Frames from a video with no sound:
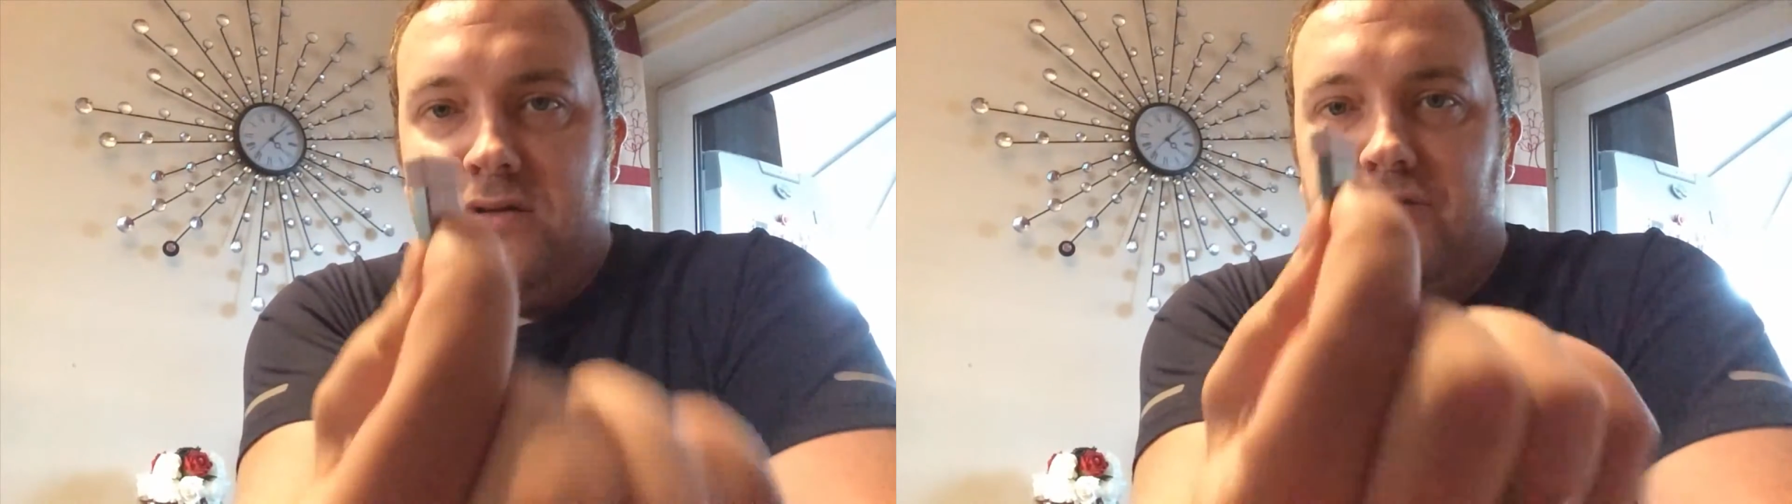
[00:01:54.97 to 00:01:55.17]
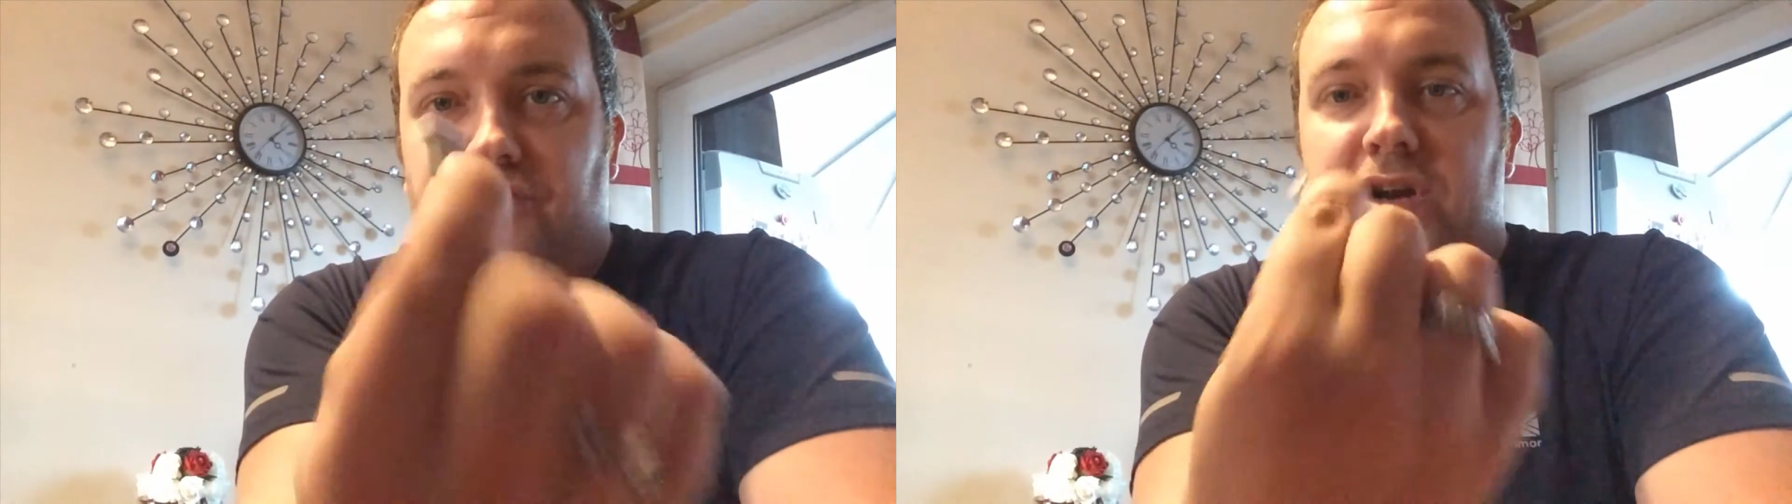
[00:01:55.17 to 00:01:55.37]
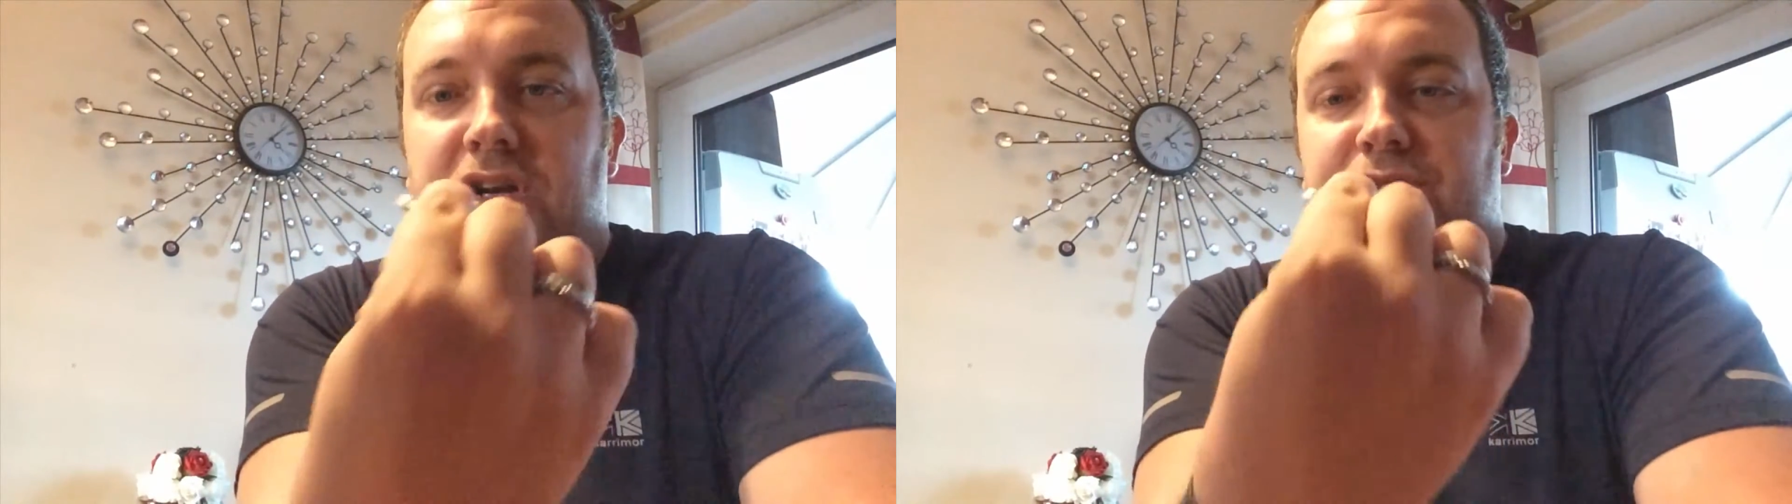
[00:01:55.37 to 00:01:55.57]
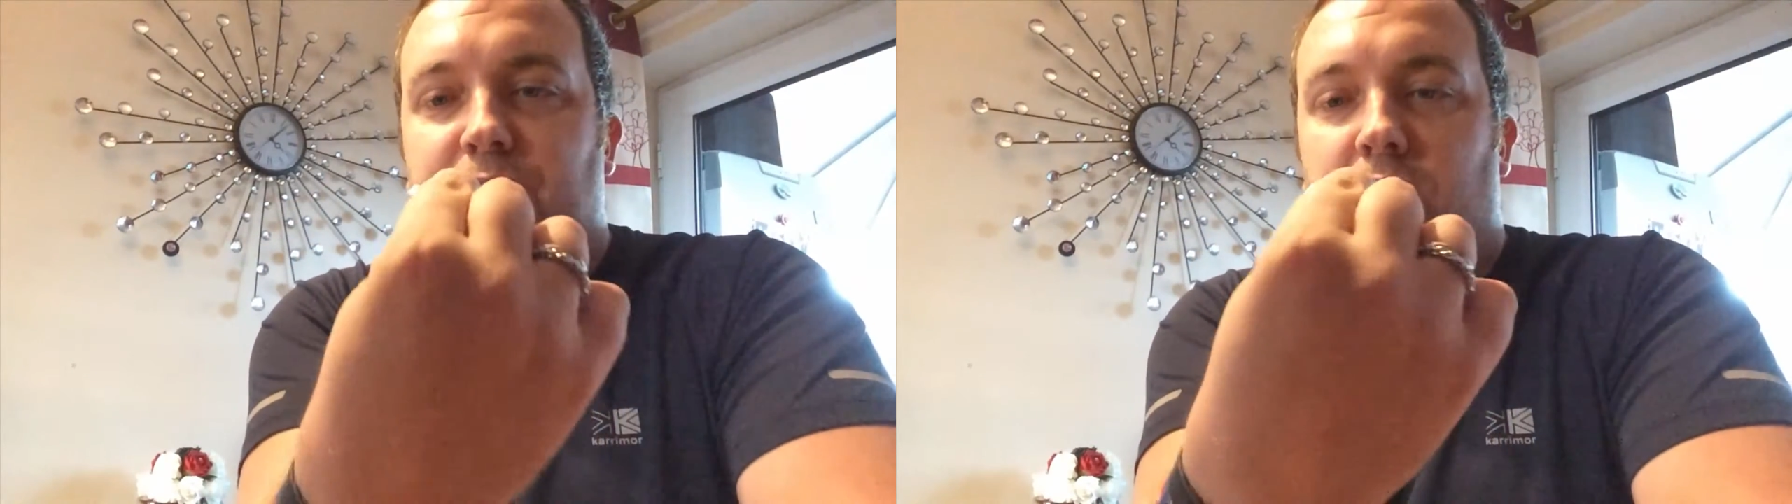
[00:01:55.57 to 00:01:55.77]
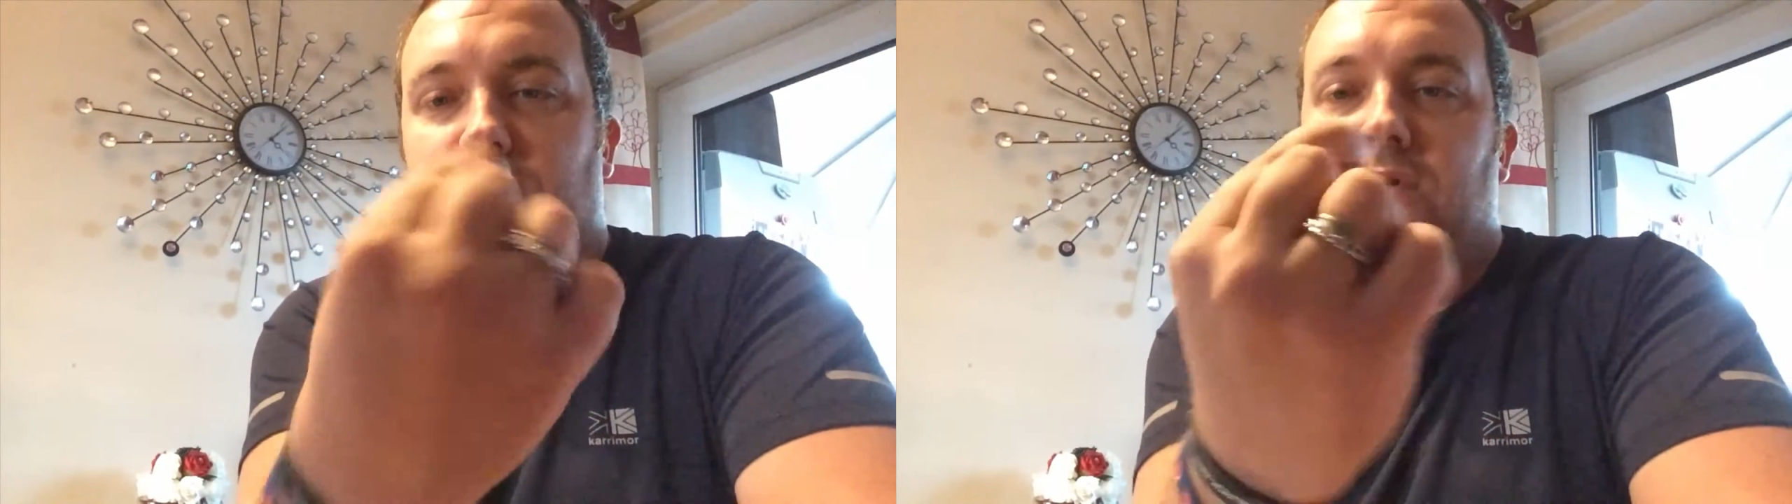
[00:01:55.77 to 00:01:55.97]
It's really
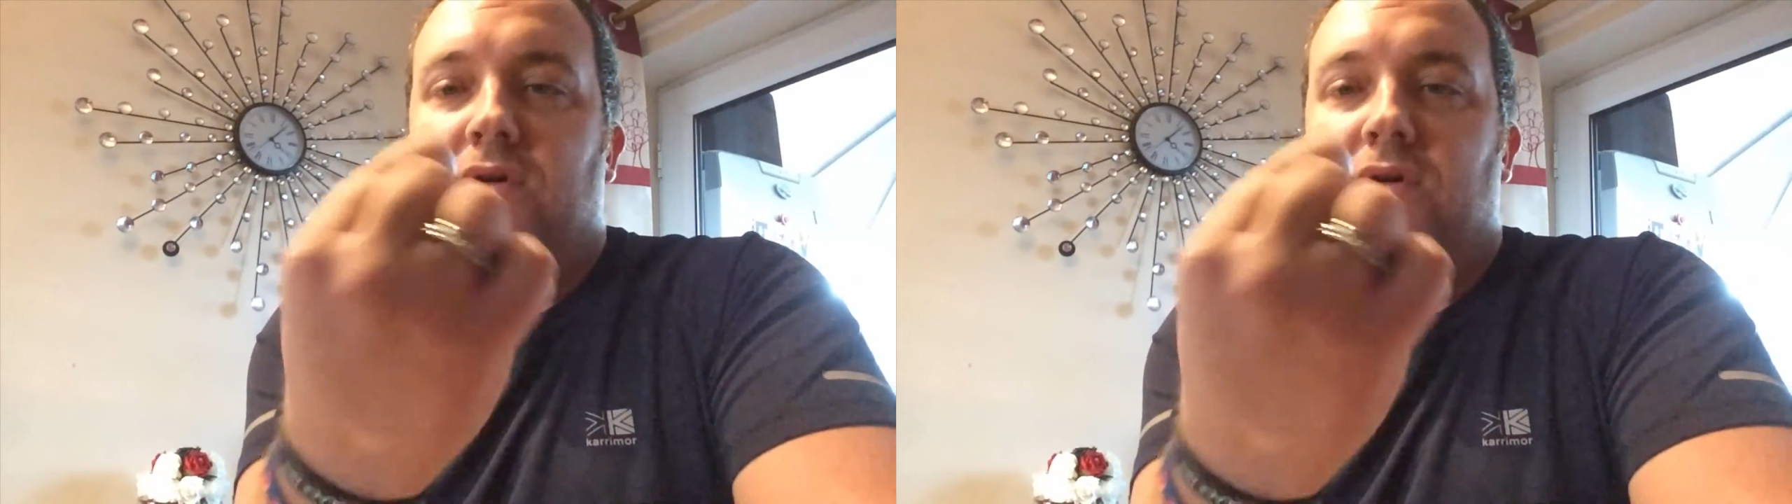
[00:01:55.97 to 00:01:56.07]
small.